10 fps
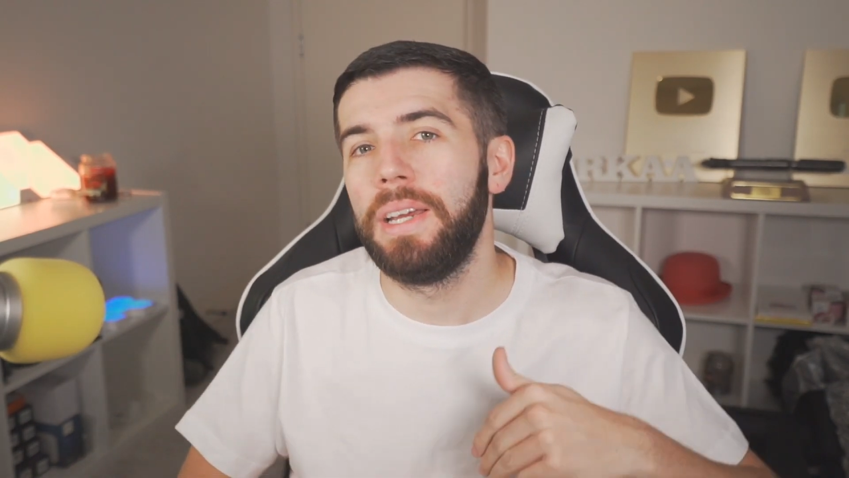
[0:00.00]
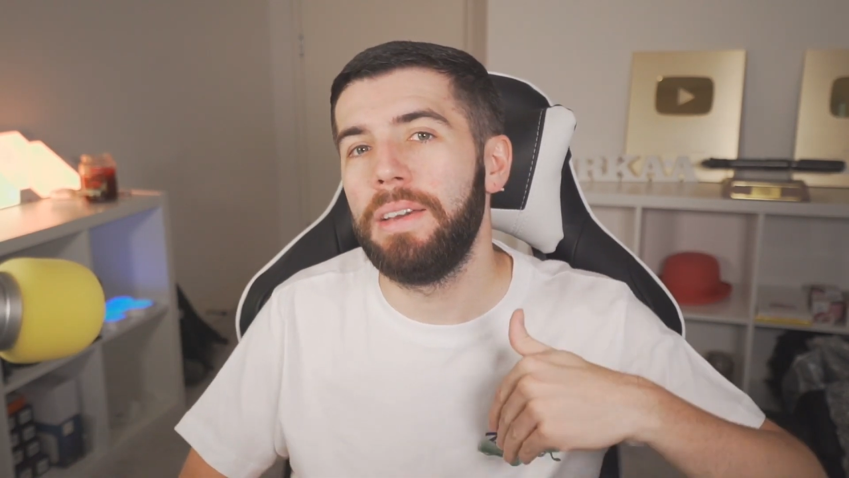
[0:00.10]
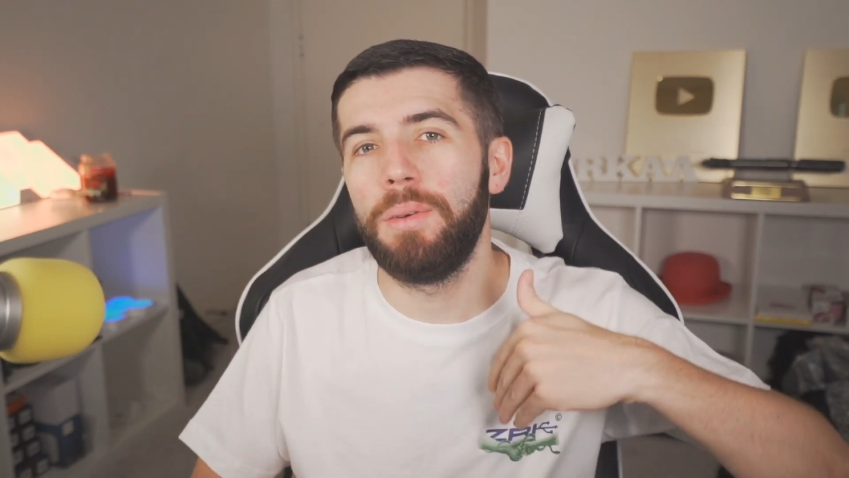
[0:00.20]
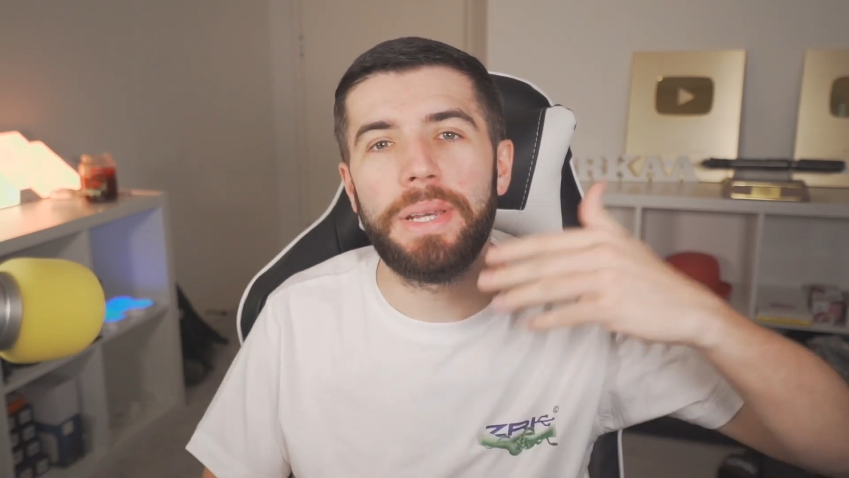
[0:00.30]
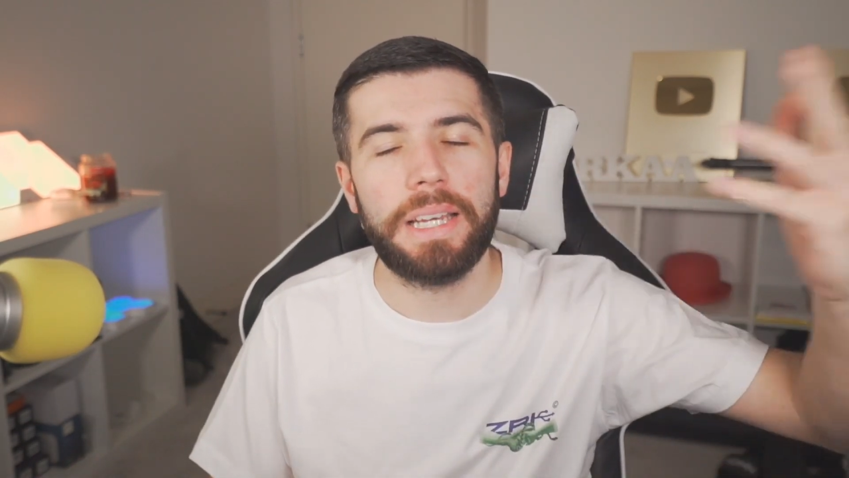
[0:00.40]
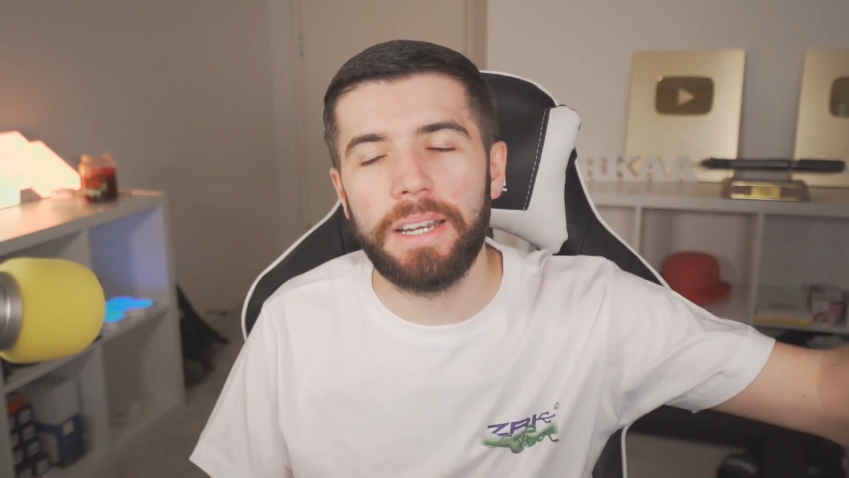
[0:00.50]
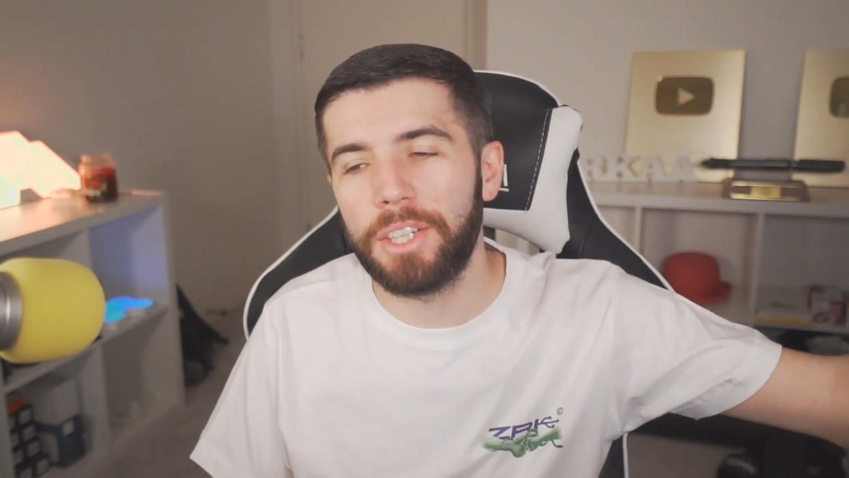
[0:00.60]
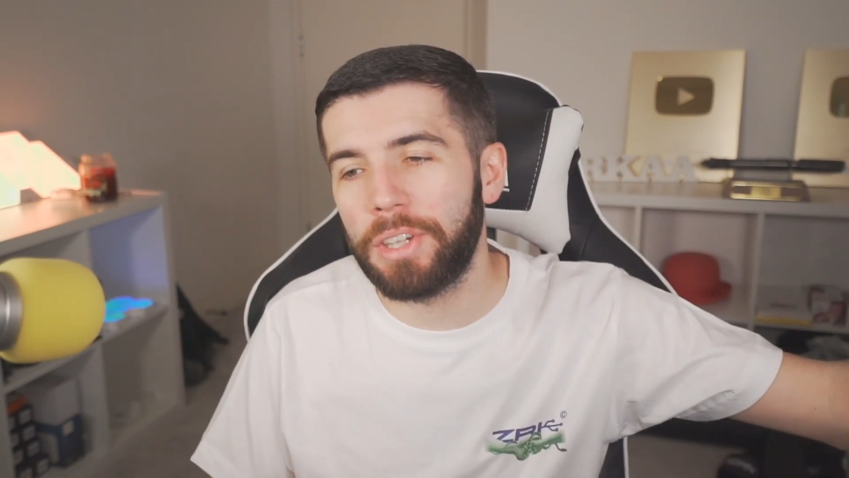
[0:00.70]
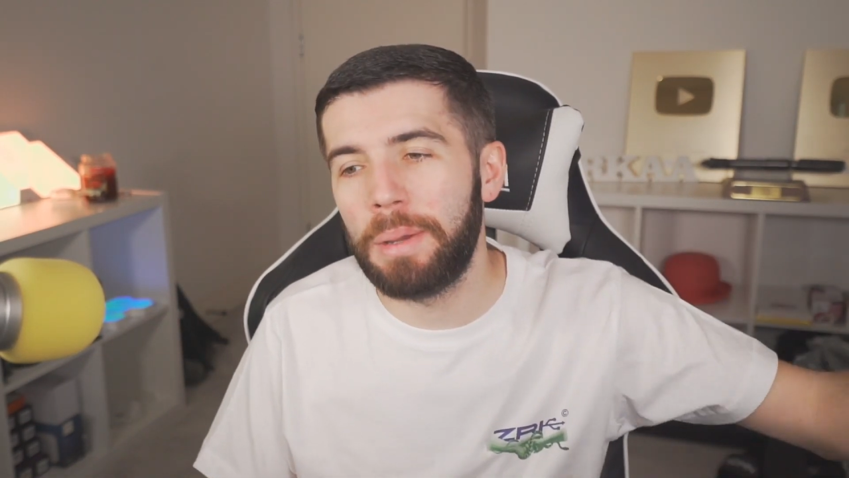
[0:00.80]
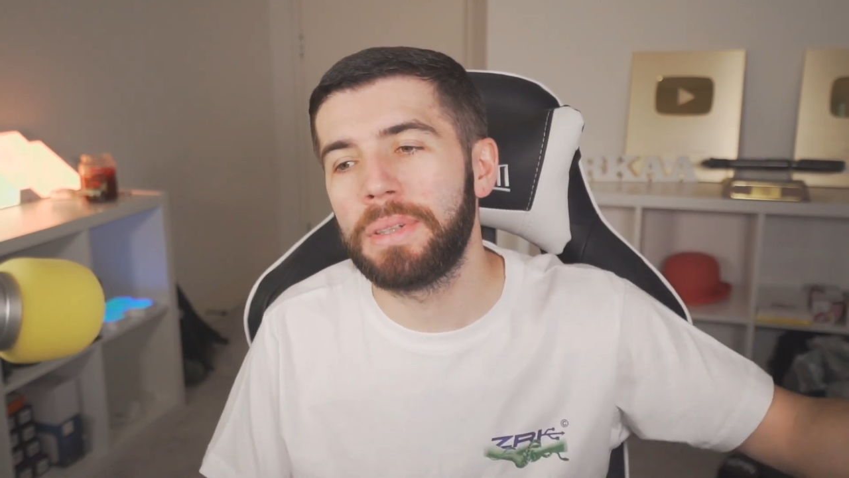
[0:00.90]
If you miss out on any
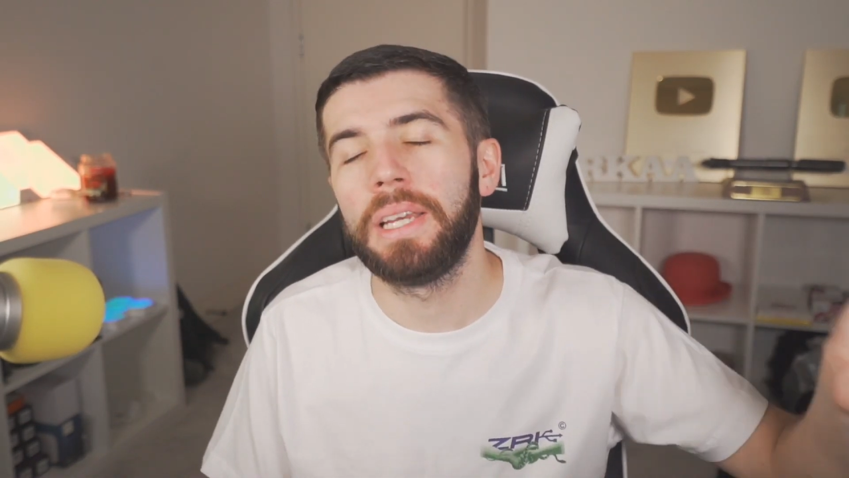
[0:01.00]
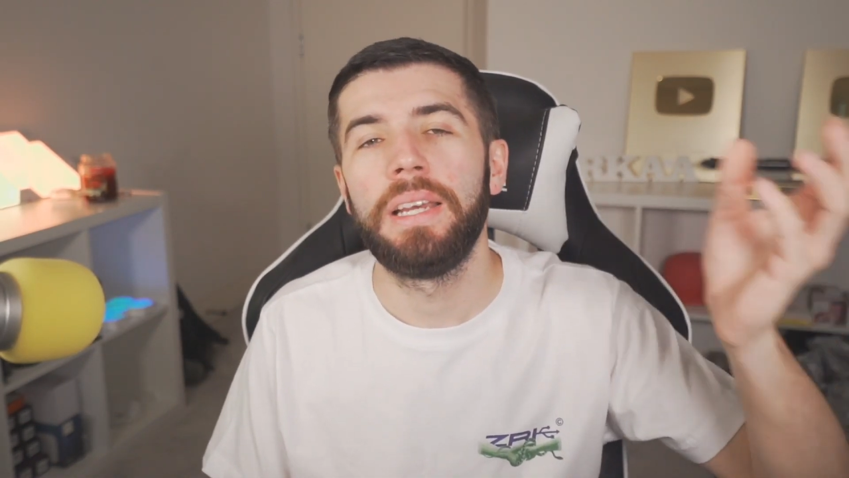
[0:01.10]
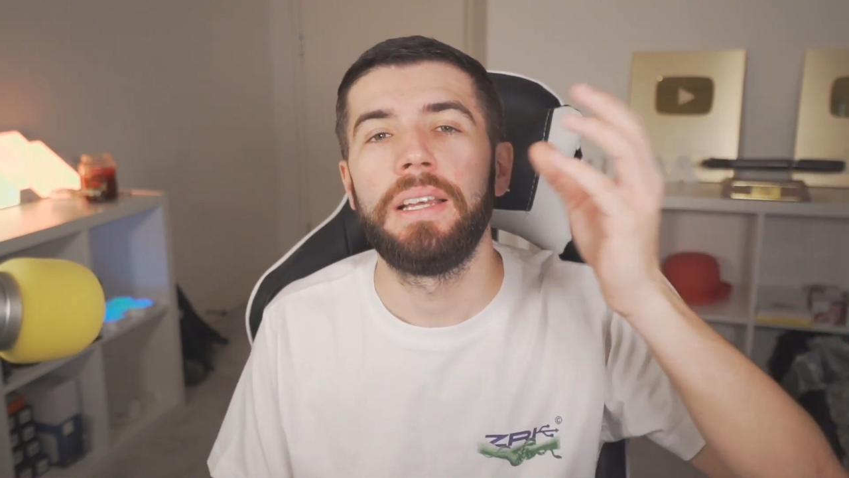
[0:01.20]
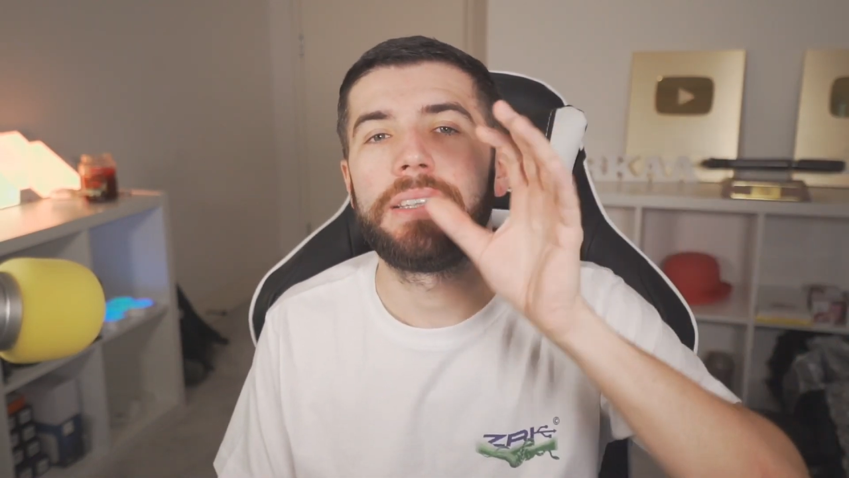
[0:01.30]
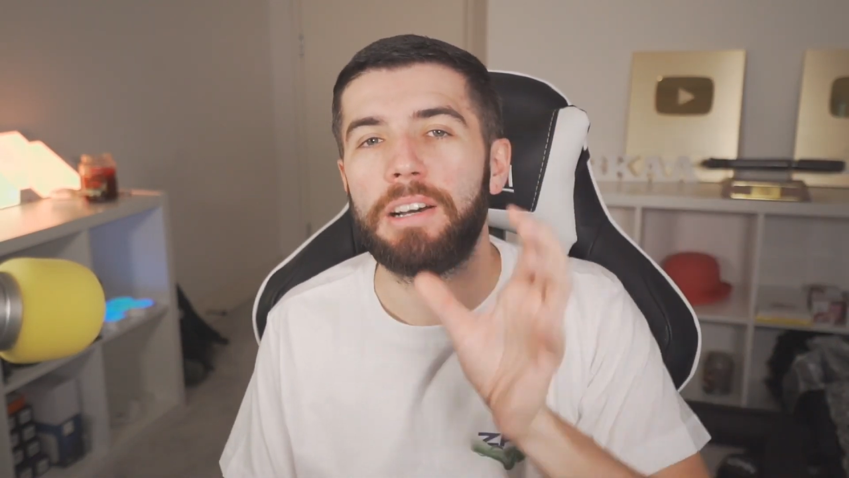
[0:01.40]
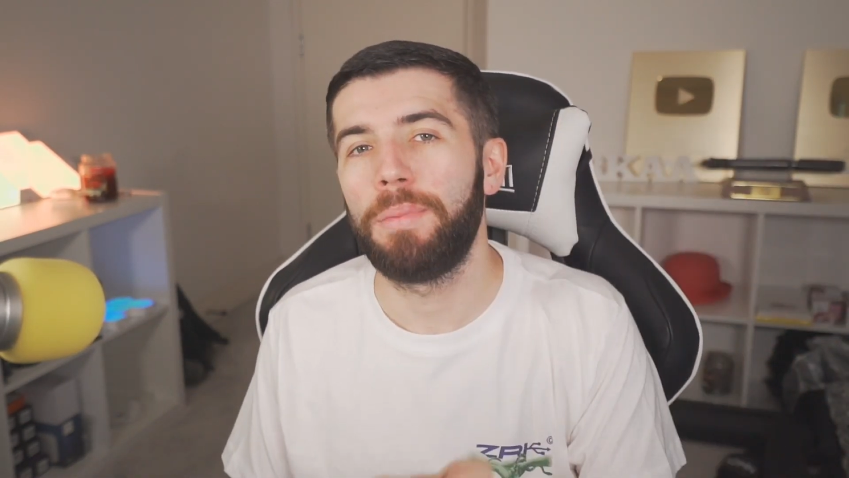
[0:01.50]
streams, stuff